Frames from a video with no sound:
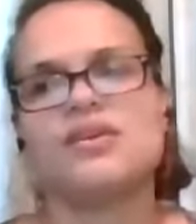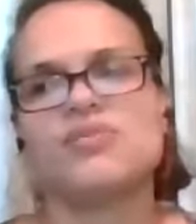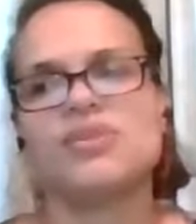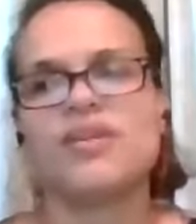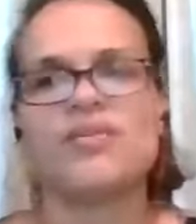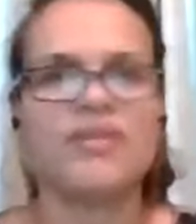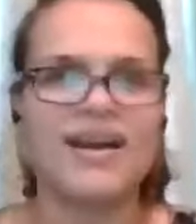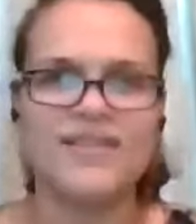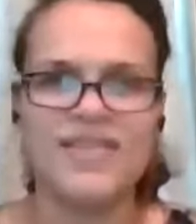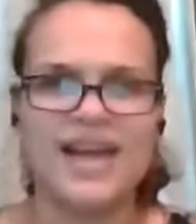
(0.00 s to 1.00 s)
really
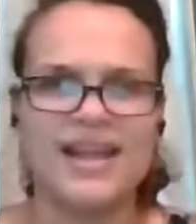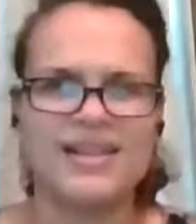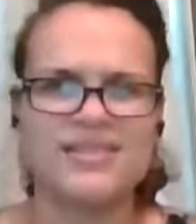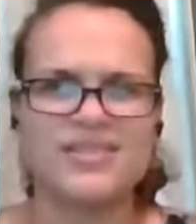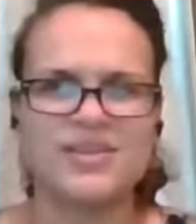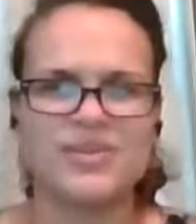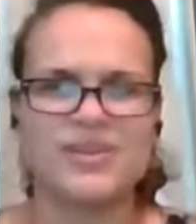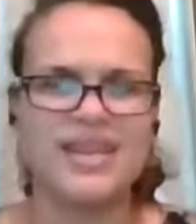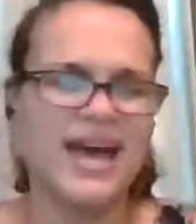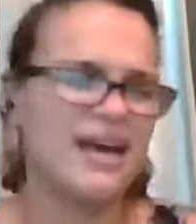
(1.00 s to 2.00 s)
thrive in that. And so,
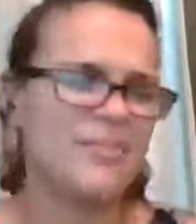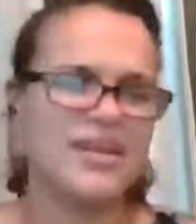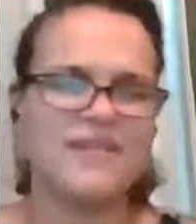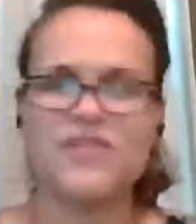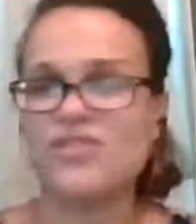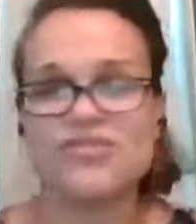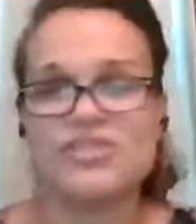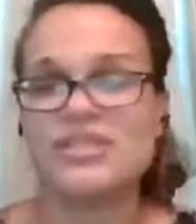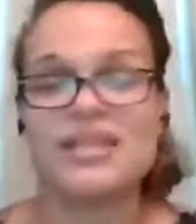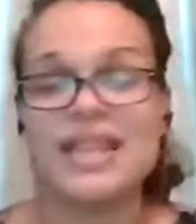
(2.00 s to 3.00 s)
yeah, I mean, if you're
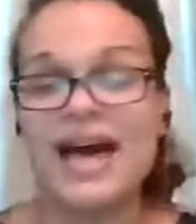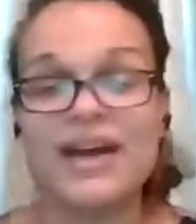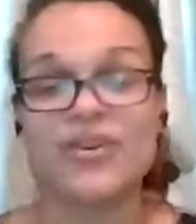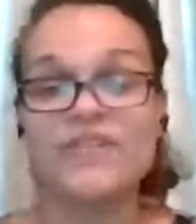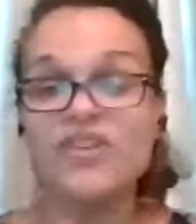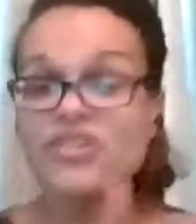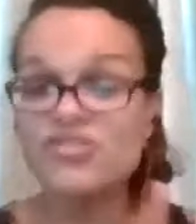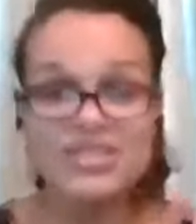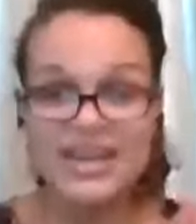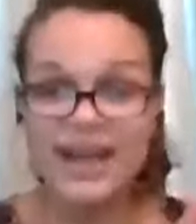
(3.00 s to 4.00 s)
interested in that, or if you're
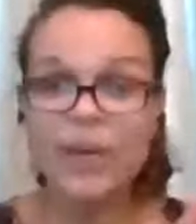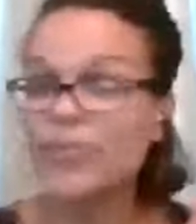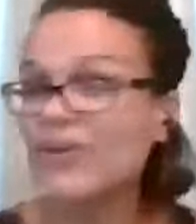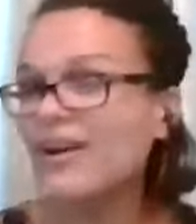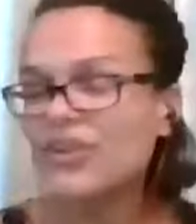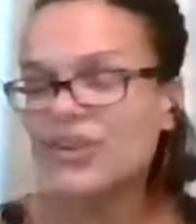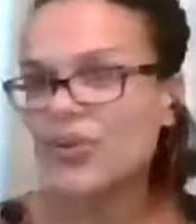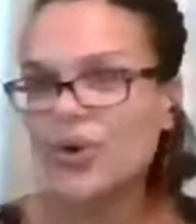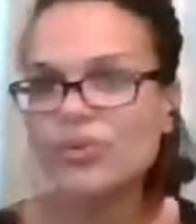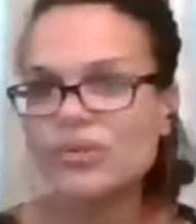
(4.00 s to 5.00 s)
interested in help around your
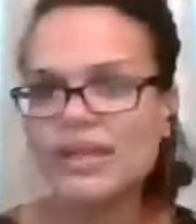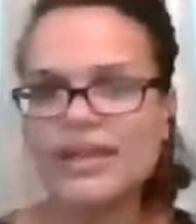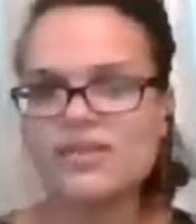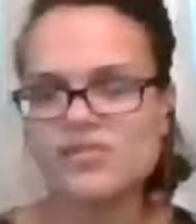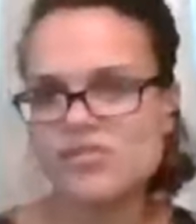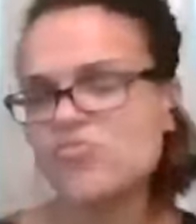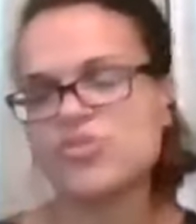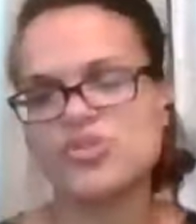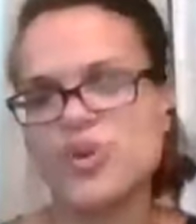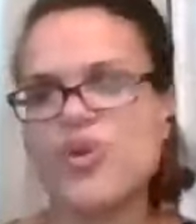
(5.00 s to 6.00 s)
own, like
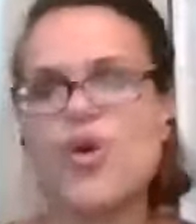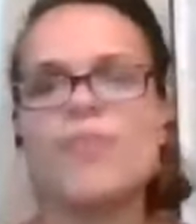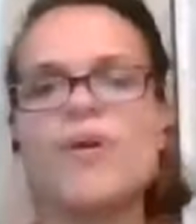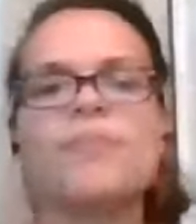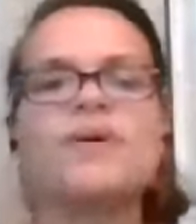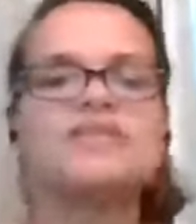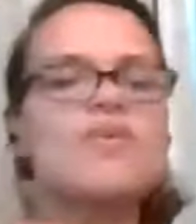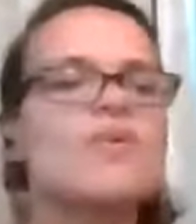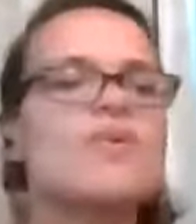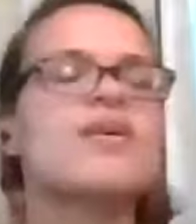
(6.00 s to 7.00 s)
pursuing your own purpose,
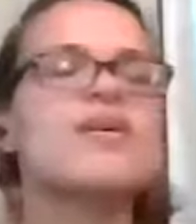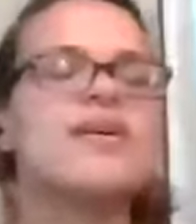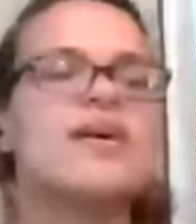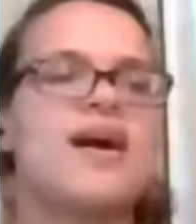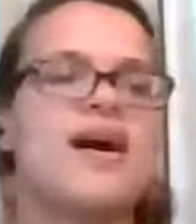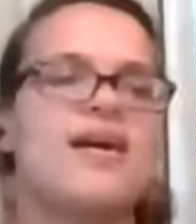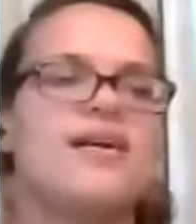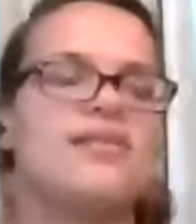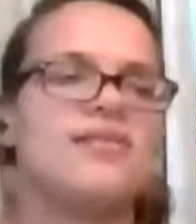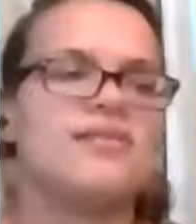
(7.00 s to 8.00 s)
or uh,
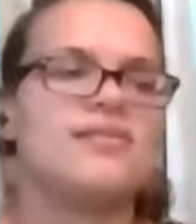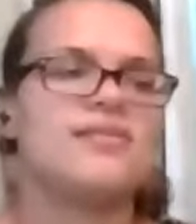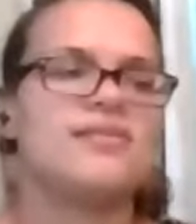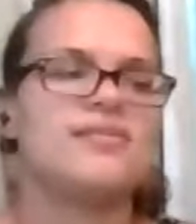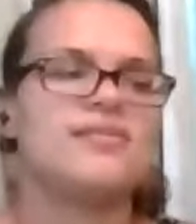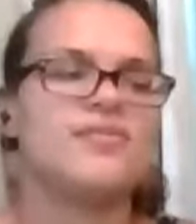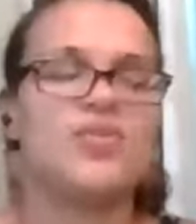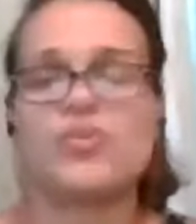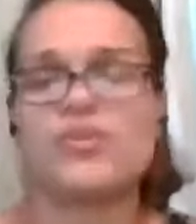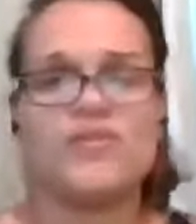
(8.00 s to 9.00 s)
if
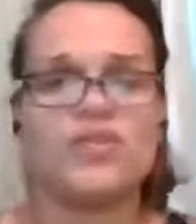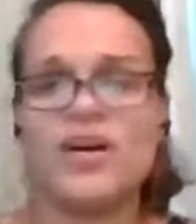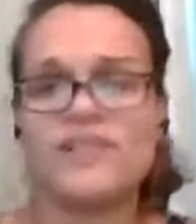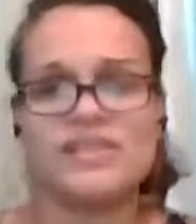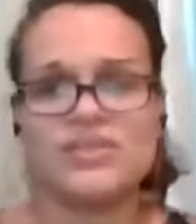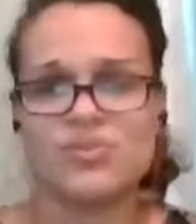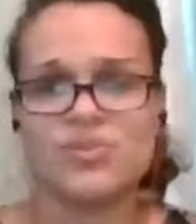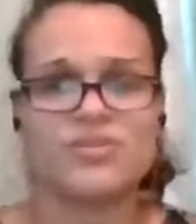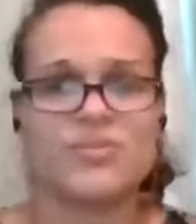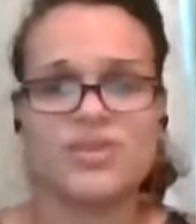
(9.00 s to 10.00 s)
you want, if you love essential
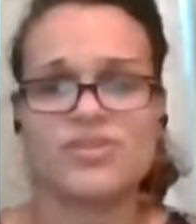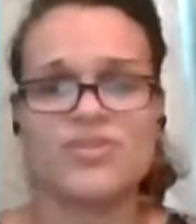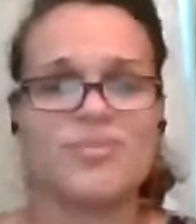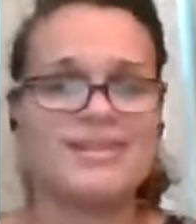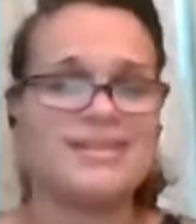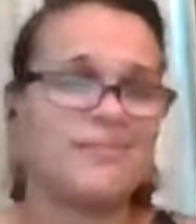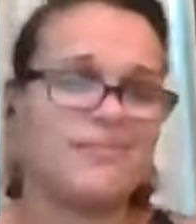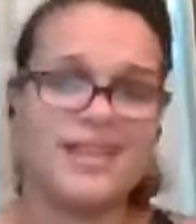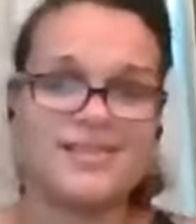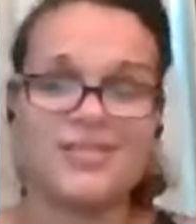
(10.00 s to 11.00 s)
oils and want to join my team,
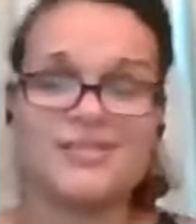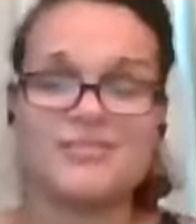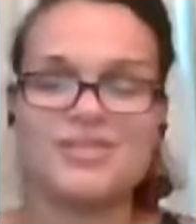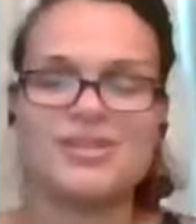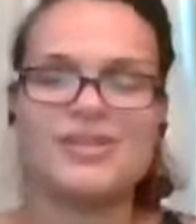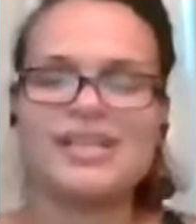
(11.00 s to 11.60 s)
that's awesome too.